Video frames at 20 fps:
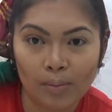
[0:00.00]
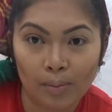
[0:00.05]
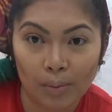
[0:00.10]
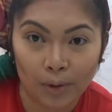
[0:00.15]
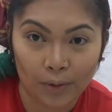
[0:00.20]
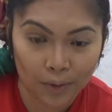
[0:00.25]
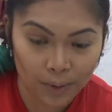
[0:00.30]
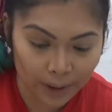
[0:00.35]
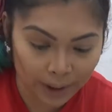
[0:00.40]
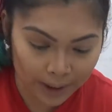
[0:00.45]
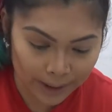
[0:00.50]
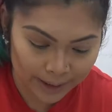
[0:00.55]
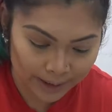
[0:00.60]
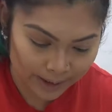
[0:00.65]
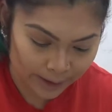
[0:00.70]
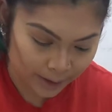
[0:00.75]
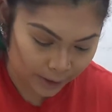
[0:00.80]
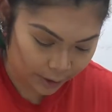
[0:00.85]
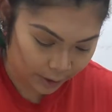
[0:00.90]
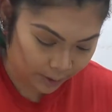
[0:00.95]
Before I
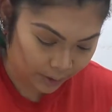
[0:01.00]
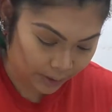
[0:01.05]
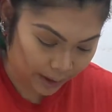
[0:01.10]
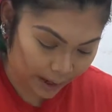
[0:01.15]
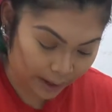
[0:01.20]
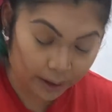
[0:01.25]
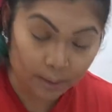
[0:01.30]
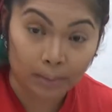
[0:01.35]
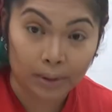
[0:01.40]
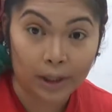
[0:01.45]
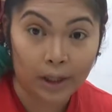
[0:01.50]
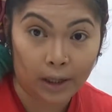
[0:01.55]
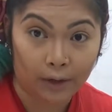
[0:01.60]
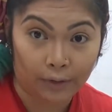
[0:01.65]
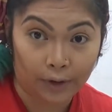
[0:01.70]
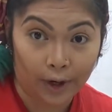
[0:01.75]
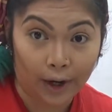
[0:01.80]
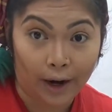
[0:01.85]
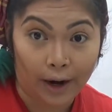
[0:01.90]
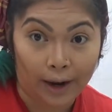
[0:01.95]
continue, I completely
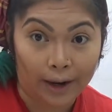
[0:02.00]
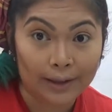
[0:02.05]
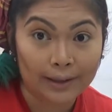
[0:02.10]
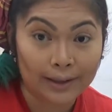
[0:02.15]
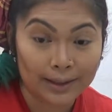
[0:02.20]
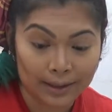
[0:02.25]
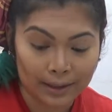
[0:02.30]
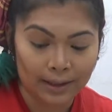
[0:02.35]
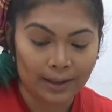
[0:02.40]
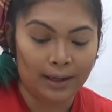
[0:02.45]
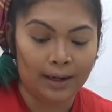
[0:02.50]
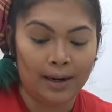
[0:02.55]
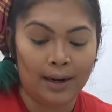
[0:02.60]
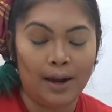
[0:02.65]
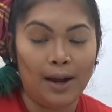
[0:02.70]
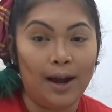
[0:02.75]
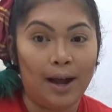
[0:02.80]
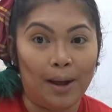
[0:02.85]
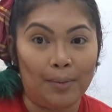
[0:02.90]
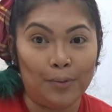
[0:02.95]
forgot.
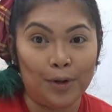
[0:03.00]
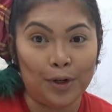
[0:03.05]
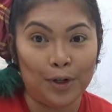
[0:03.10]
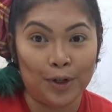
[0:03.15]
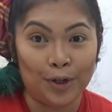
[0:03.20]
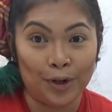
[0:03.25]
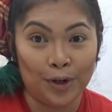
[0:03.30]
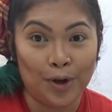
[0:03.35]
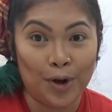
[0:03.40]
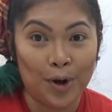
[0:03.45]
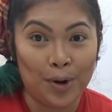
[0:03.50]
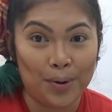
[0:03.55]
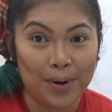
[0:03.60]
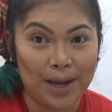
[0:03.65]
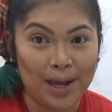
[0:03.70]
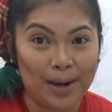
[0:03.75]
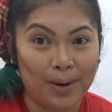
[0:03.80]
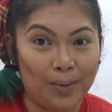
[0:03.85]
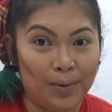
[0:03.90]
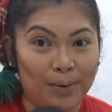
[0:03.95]
I'm gonna go
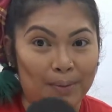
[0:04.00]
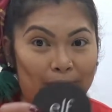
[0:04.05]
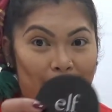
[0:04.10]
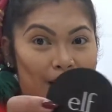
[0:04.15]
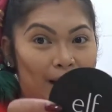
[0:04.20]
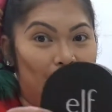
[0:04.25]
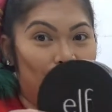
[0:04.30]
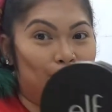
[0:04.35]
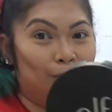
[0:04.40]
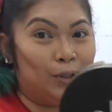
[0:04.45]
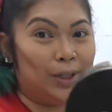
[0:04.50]
in with my e.l.f.